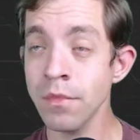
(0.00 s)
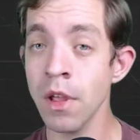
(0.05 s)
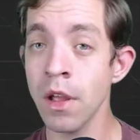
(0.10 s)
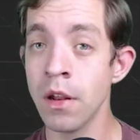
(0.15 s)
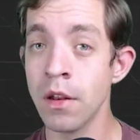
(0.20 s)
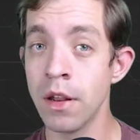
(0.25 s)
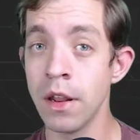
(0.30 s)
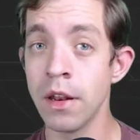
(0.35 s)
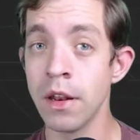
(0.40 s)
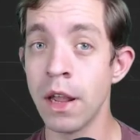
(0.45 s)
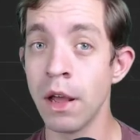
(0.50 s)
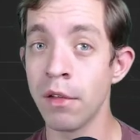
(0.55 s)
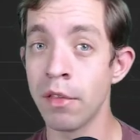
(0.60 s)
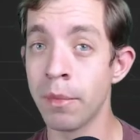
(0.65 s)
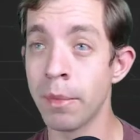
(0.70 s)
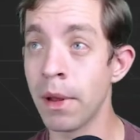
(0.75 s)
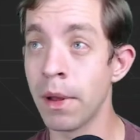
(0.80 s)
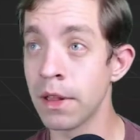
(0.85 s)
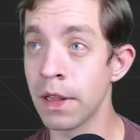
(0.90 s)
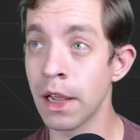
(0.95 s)
details
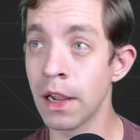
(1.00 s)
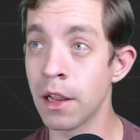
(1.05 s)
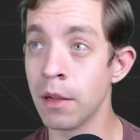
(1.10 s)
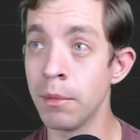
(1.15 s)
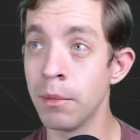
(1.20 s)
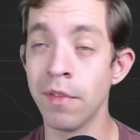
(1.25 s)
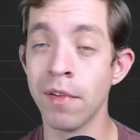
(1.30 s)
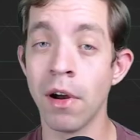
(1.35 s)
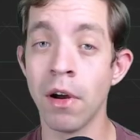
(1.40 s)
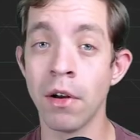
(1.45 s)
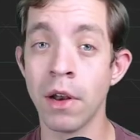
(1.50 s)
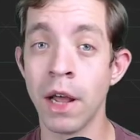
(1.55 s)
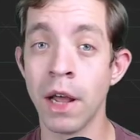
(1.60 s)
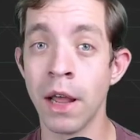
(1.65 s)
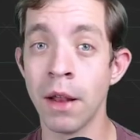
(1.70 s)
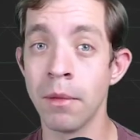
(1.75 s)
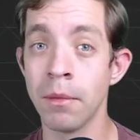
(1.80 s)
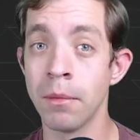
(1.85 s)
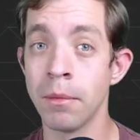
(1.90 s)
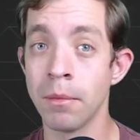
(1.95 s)
about that can be found
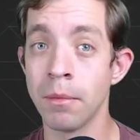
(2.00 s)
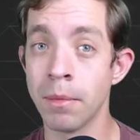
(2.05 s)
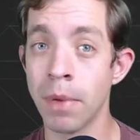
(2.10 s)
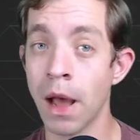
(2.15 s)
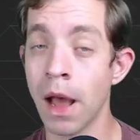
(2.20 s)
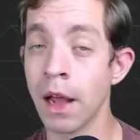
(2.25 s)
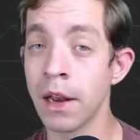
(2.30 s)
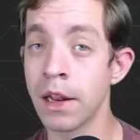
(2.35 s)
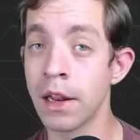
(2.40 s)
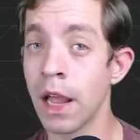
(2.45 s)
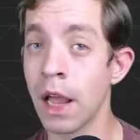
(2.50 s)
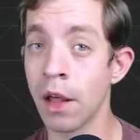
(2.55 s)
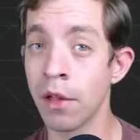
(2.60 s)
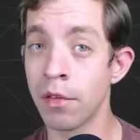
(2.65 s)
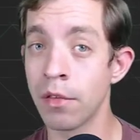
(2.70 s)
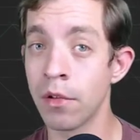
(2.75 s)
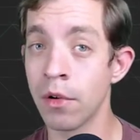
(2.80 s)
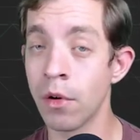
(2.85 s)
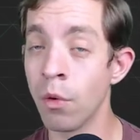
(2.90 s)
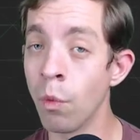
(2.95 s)
at
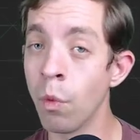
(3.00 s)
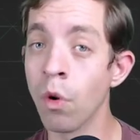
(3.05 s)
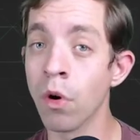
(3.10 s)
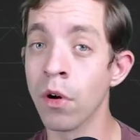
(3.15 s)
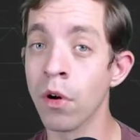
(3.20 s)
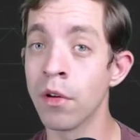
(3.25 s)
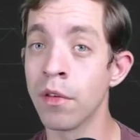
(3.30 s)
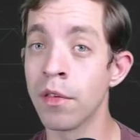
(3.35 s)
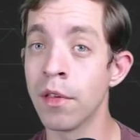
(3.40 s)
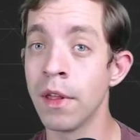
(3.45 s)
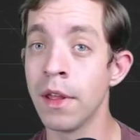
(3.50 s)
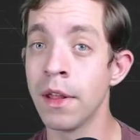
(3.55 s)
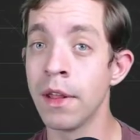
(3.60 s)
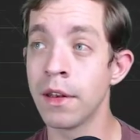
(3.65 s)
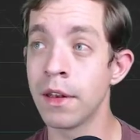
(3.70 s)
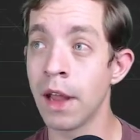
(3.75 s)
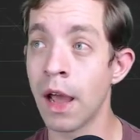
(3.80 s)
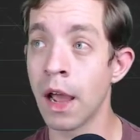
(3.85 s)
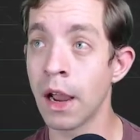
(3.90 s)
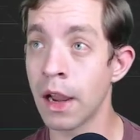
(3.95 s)

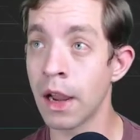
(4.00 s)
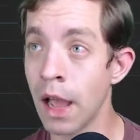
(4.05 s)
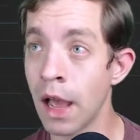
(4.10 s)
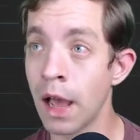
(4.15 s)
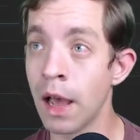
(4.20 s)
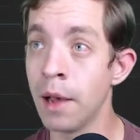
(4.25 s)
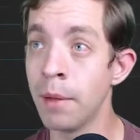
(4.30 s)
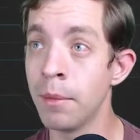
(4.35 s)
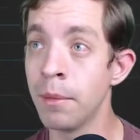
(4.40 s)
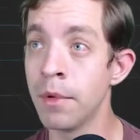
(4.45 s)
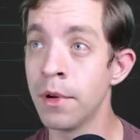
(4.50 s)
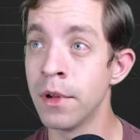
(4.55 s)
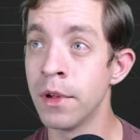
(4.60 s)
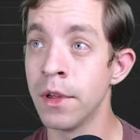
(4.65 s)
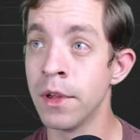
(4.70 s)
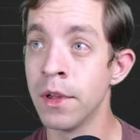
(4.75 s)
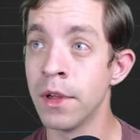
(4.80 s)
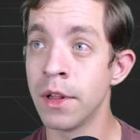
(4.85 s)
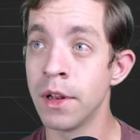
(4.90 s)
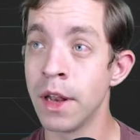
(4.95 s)
podcastawards.com.
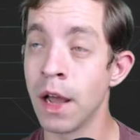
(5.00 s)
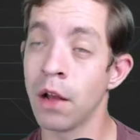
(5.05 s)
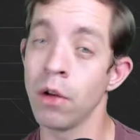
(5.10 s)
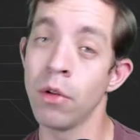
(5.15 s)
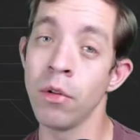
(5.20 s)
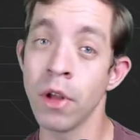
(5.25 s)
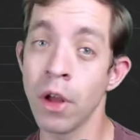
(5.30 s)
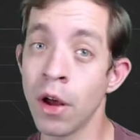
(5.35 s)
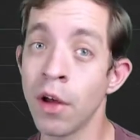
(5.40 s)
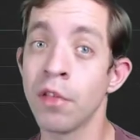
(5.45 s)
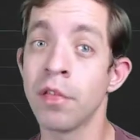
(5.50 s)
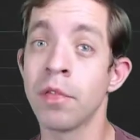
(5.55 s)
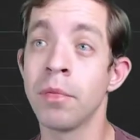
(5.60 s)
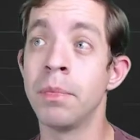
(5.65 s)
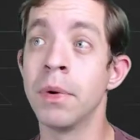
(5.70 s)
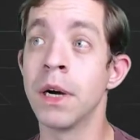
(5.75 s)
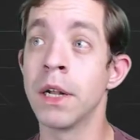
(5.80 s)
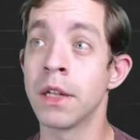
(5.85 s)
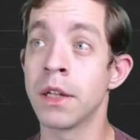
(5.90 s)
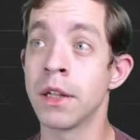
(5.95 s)
Not only us,
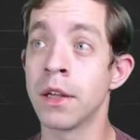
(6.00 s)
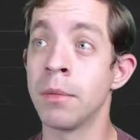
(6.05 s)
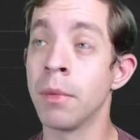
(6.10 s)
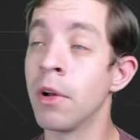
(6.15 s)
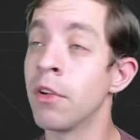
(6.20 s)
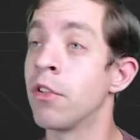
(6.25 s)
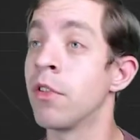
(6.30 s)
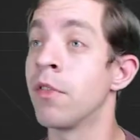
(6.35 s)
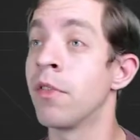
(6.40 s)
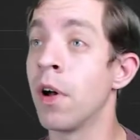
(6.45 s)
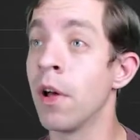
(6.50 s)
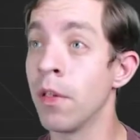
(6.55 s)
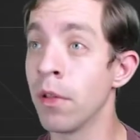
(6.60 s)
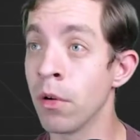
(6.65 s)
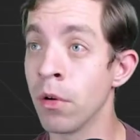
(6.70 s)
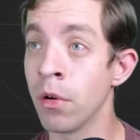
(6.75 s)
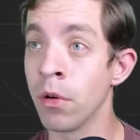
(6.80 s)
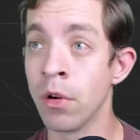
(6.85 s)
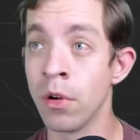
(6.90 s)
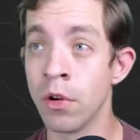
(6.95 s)
but a bunch of
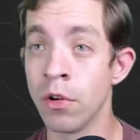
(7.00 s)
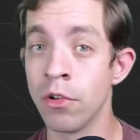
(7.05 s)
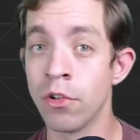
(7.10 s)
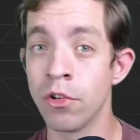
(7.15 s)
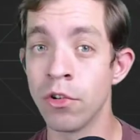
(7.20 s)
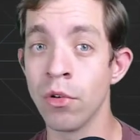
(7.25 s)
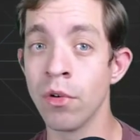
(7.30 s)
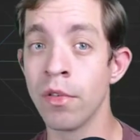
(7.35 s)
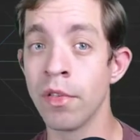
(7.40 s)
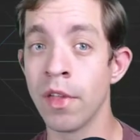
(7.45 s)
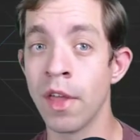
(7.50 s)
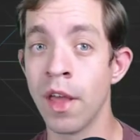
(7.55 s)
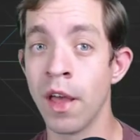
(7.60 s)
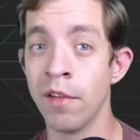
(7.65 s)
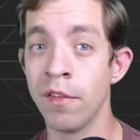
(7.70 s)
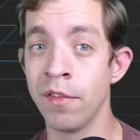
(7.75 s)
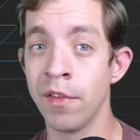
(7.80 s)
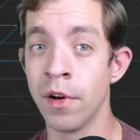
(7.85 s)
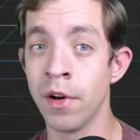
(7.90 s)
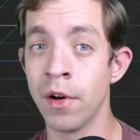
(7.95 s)
other shows
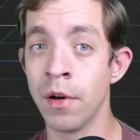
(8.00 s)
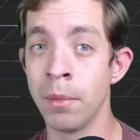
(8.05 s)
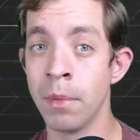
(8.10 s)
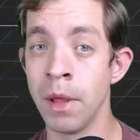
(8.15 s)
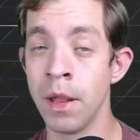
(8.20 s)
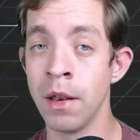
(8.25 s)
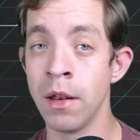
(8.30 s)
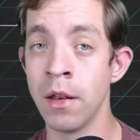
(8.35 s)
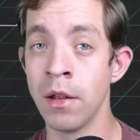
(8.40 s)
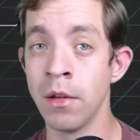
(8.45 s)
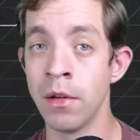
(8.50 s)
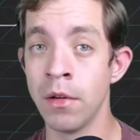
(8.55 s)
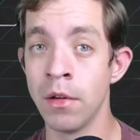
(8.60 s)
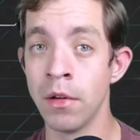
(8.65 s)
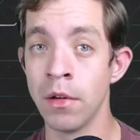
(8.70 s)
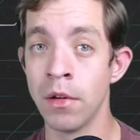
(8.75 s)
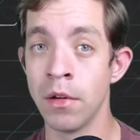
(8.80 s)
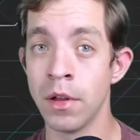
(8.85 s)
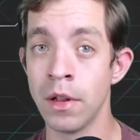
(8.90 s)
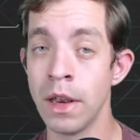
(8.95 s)
have been
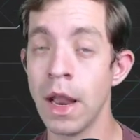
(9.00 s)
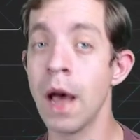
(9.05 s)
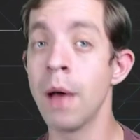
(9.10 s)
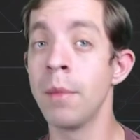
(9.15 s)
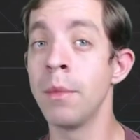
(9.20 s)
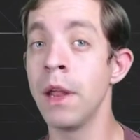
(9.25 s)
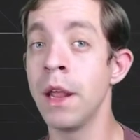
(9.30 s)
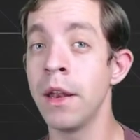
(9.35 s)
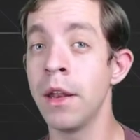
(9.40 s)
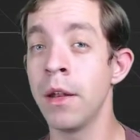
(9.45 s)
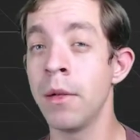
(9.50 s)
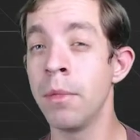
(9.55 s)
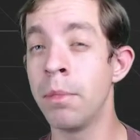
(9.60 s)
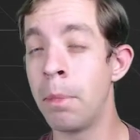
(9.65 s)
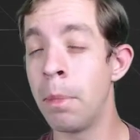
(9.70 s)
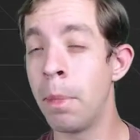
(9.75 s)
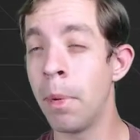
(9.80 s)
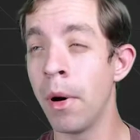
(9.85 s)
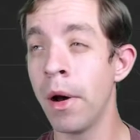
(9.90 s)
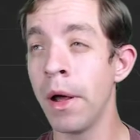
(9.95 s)
nominated,
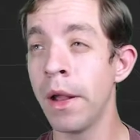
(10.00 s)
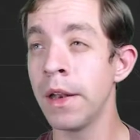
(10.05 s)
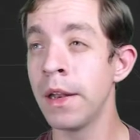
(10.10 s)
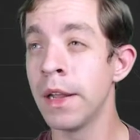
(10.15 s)
but